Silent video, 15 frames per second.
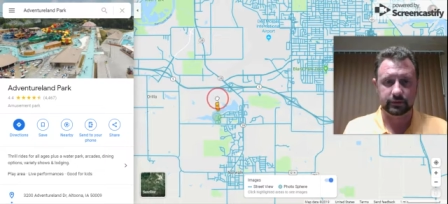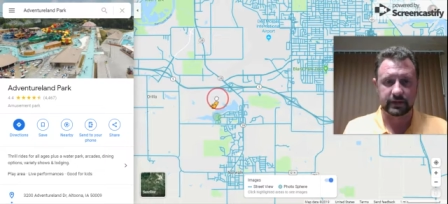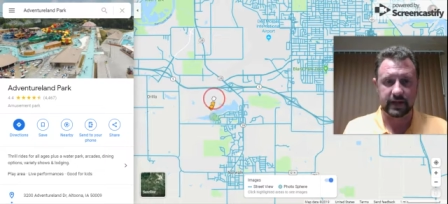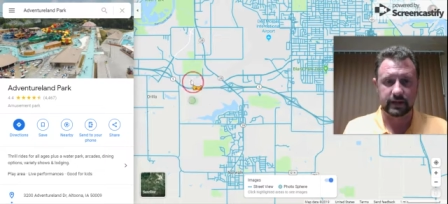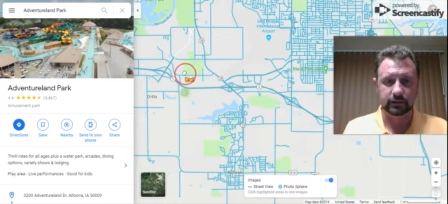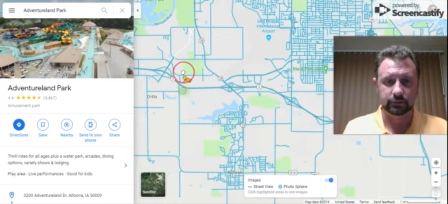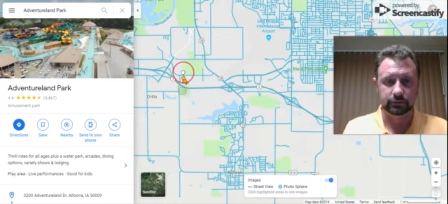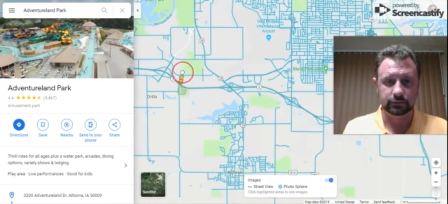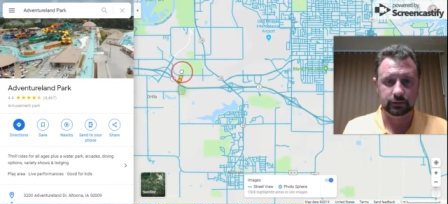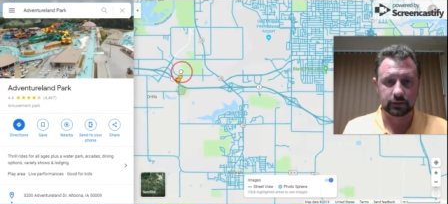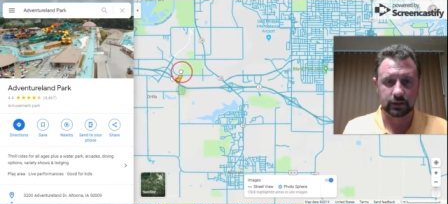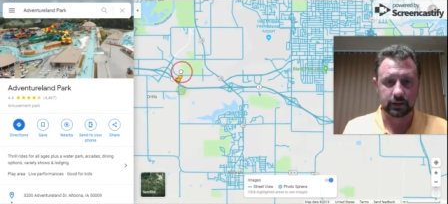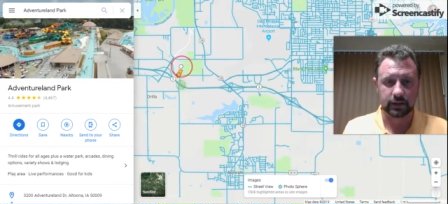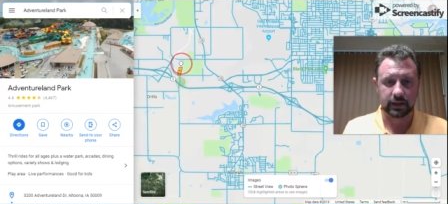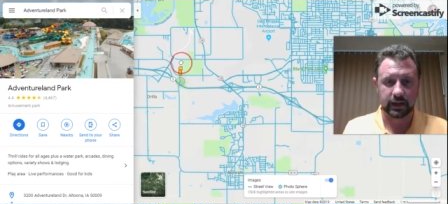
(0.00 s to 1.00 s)
take a
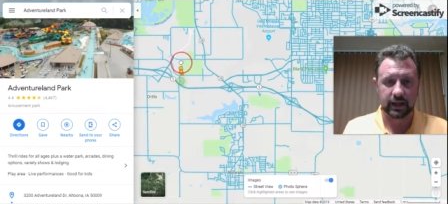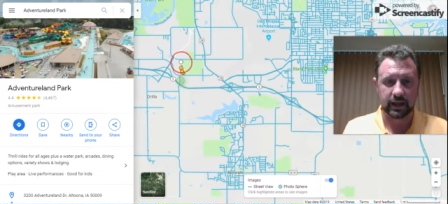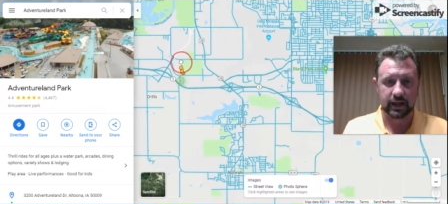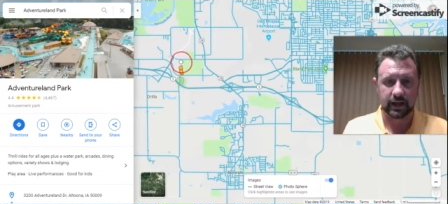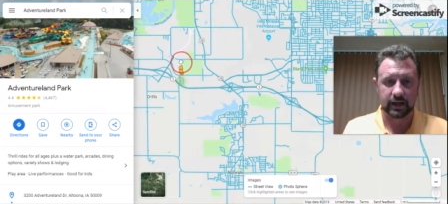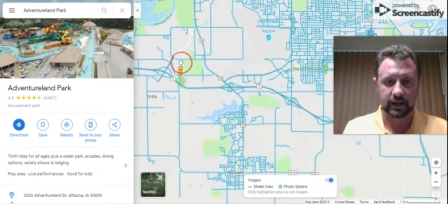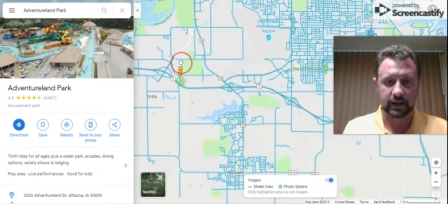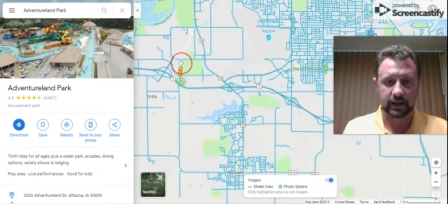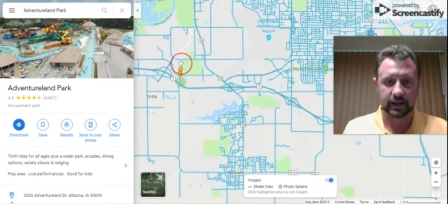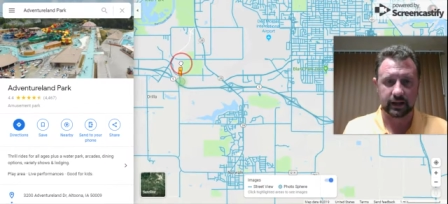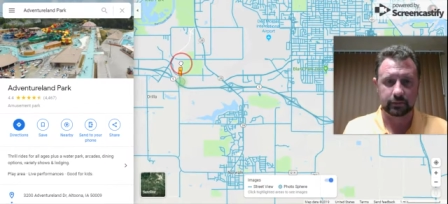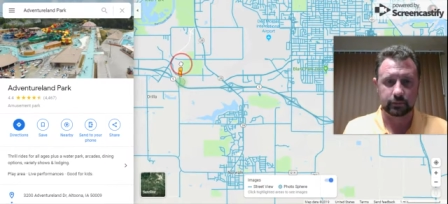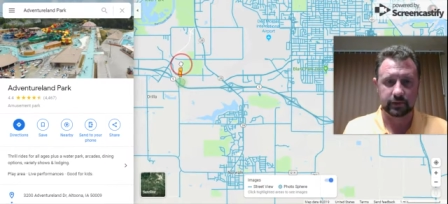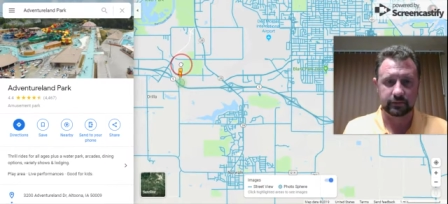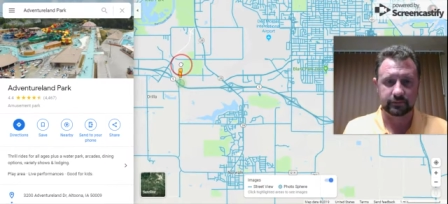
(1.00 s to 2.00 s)
look at
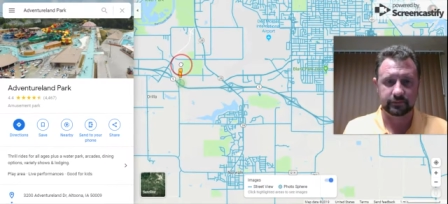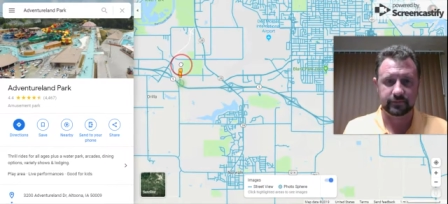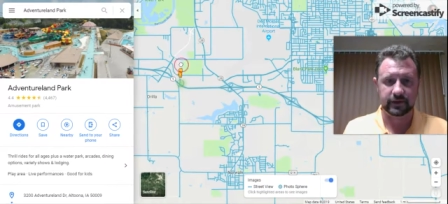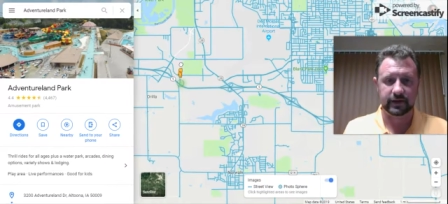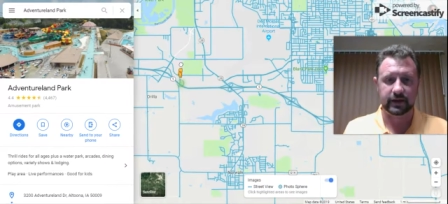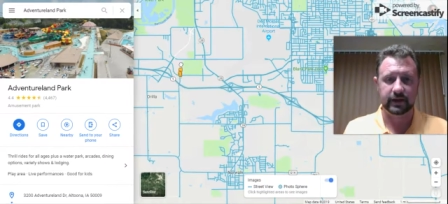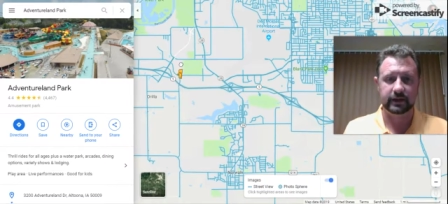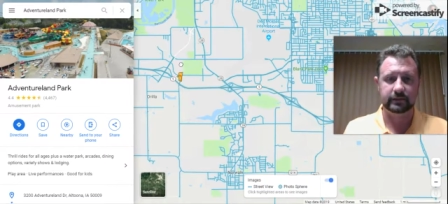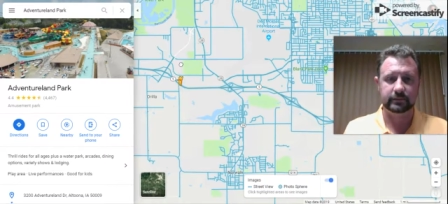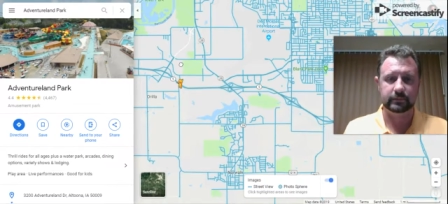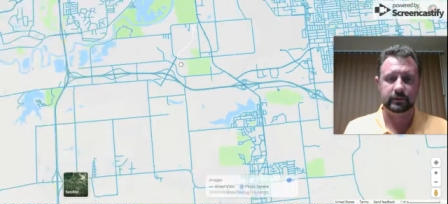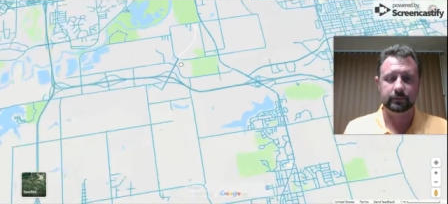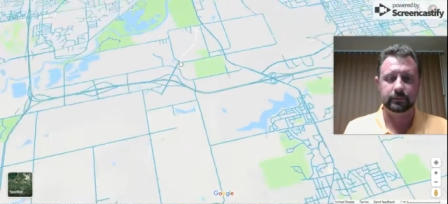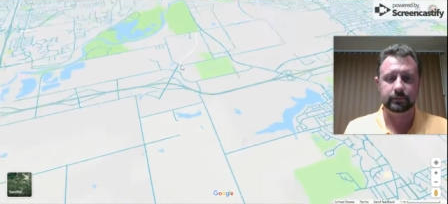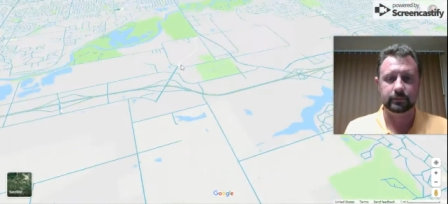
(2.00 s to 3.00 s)
Highway 5, I'm
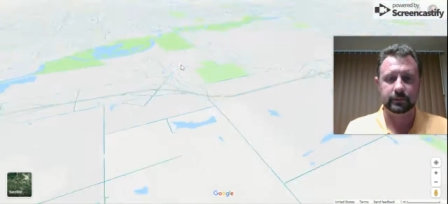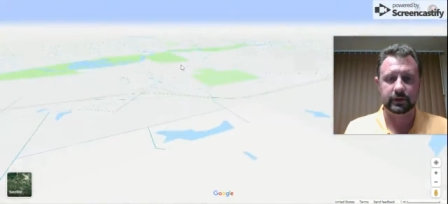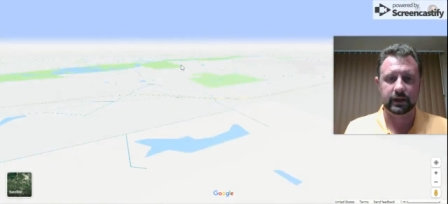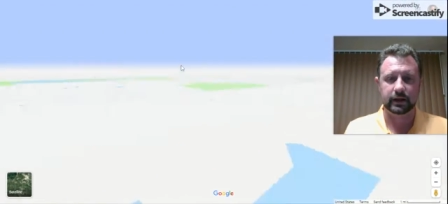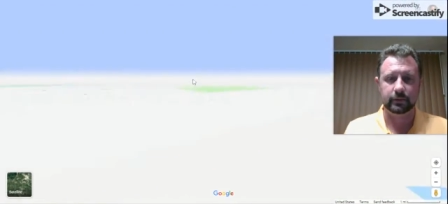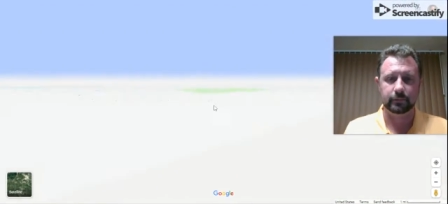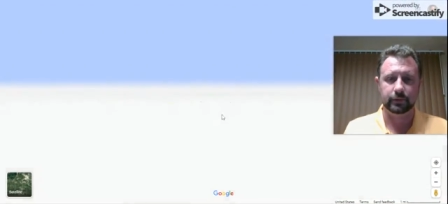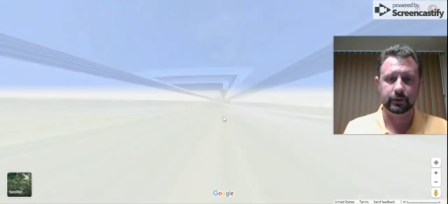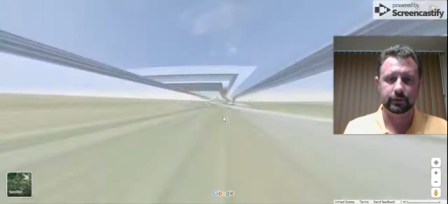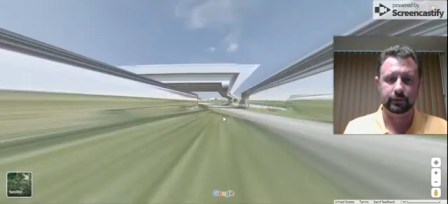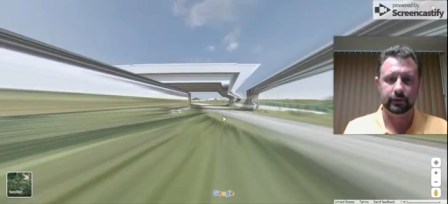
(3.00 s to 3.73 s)
going to kind of put it